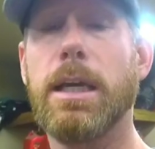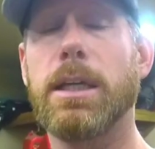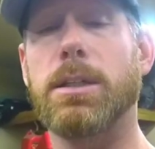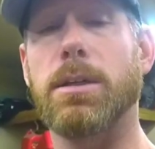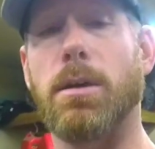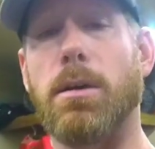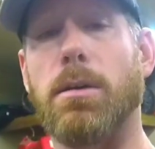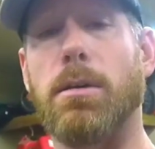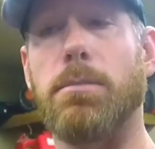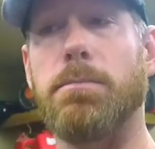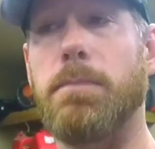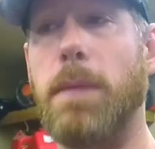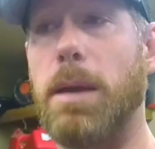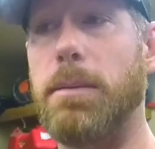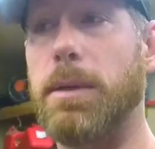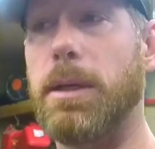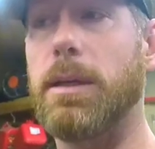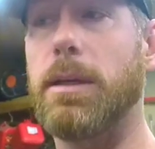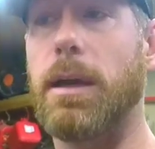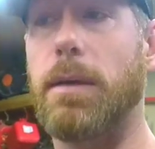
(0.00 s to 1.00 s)
So
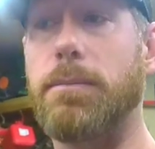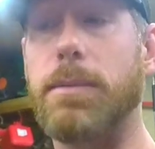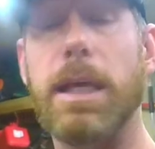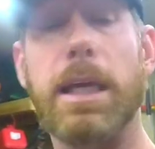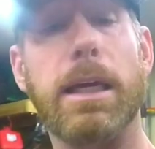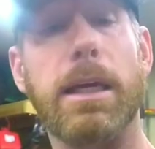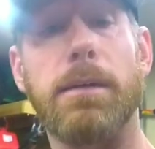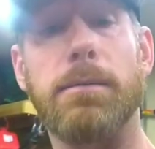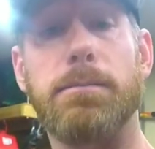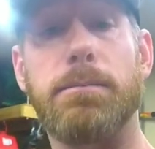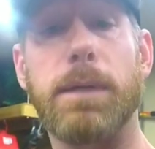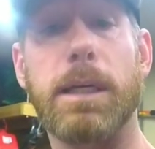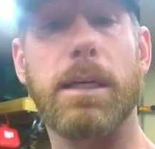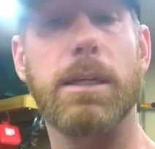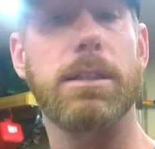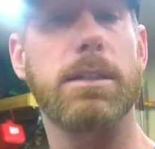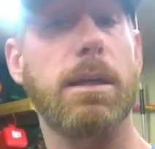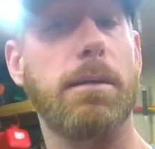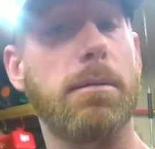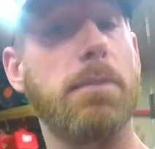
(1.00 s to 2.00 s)
maybe I'm thinking
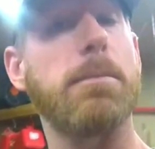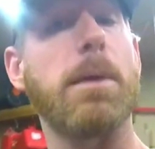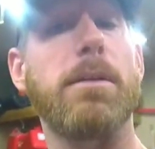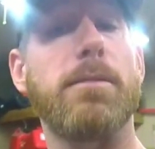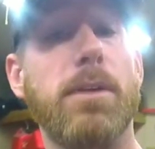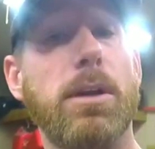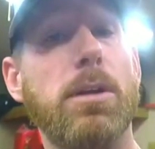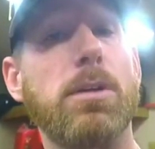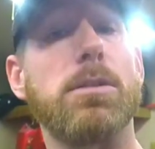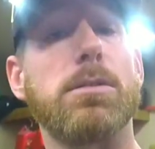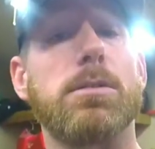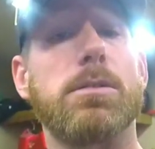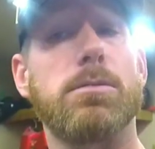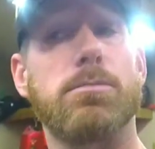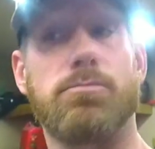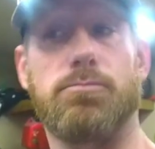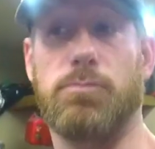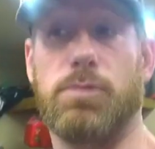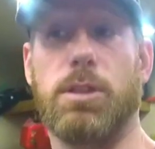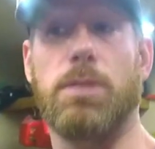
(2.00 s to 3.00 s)
because some of my videos,
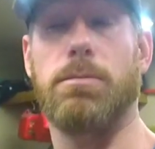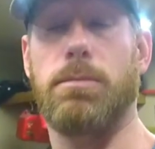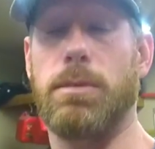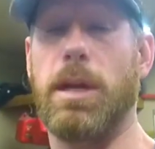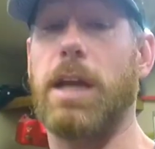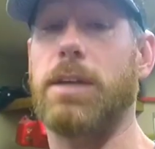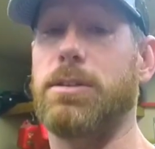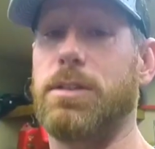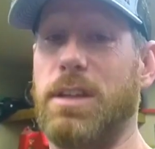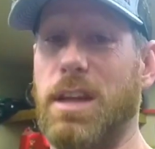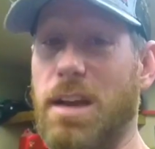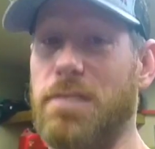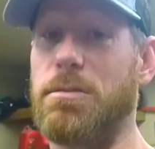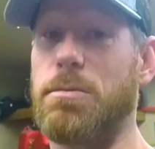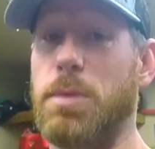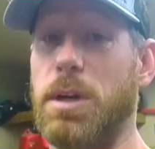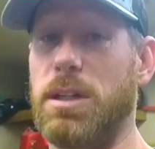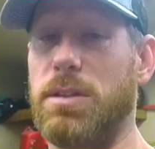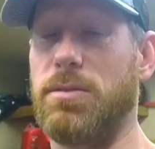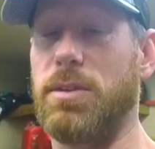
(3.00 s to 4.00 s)
actually
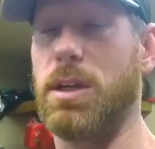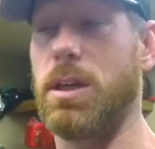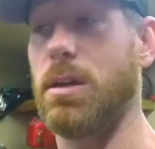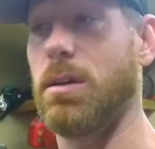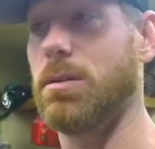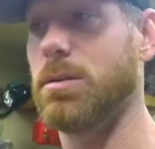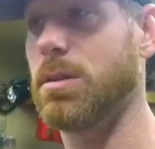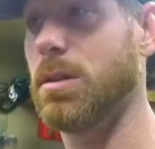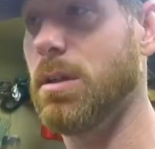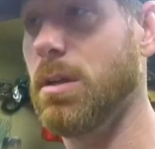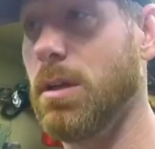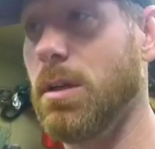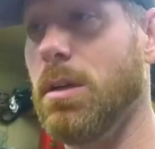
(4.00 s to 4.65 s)
everybody's videos,